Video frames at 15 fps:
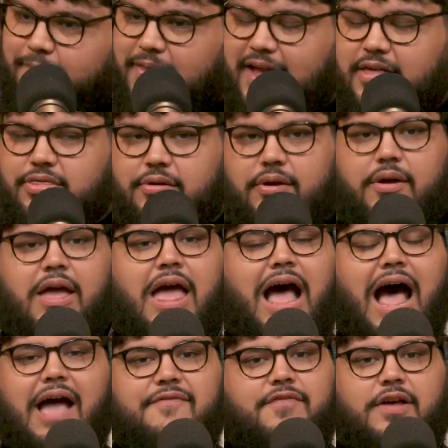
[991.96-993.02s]
playthrough.
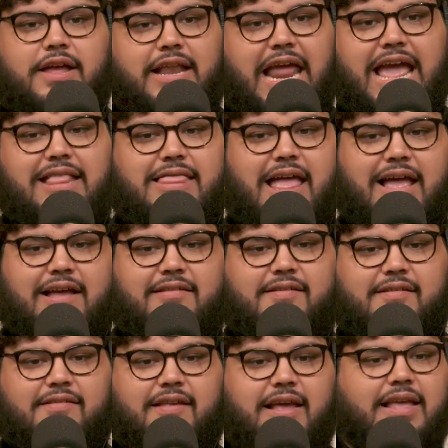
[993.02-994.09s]
I fucking hate that, because
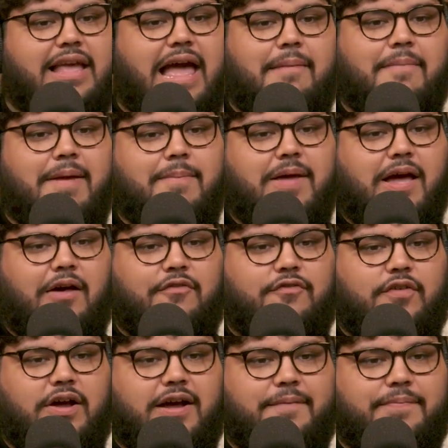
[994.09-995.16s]
it's like, maybe I'll
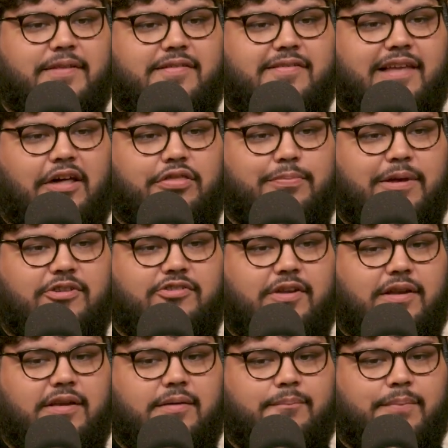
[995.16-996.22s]
fuck up the stealth
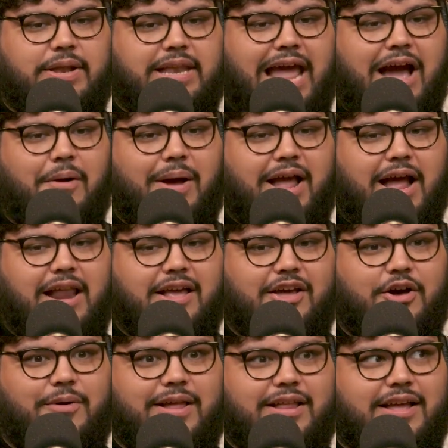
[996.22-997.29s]
mission, but now I gotta
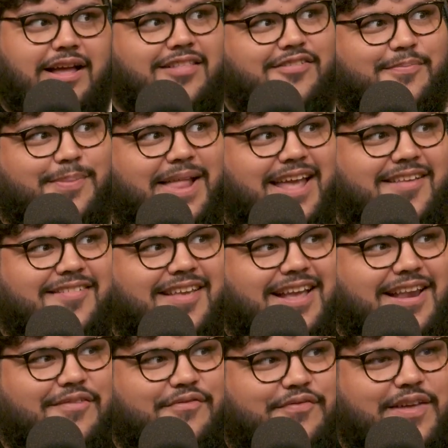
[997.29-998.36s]
go in guns blazing,
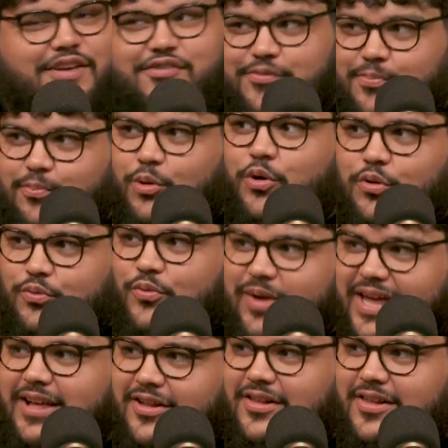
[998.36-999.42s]
and it feels more
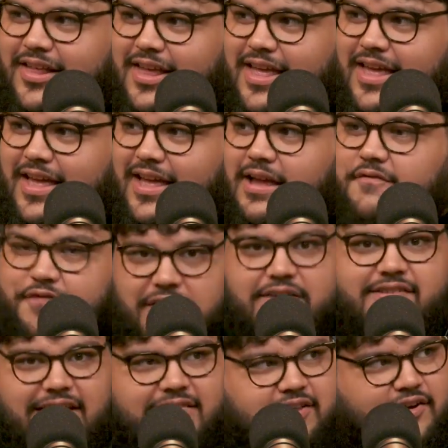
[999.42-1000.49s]
real. Feels good. It feels
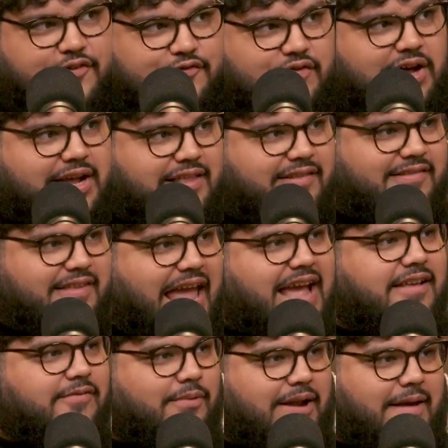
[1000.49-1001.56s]
like there's fucking
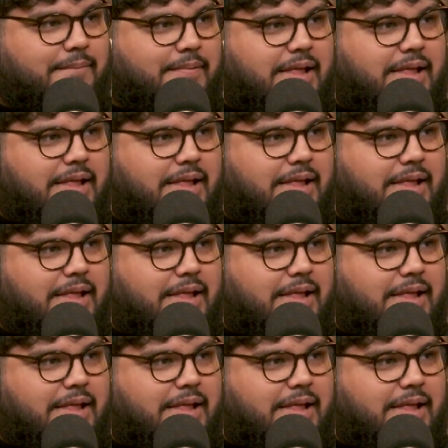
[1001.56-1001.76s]
stakes when I I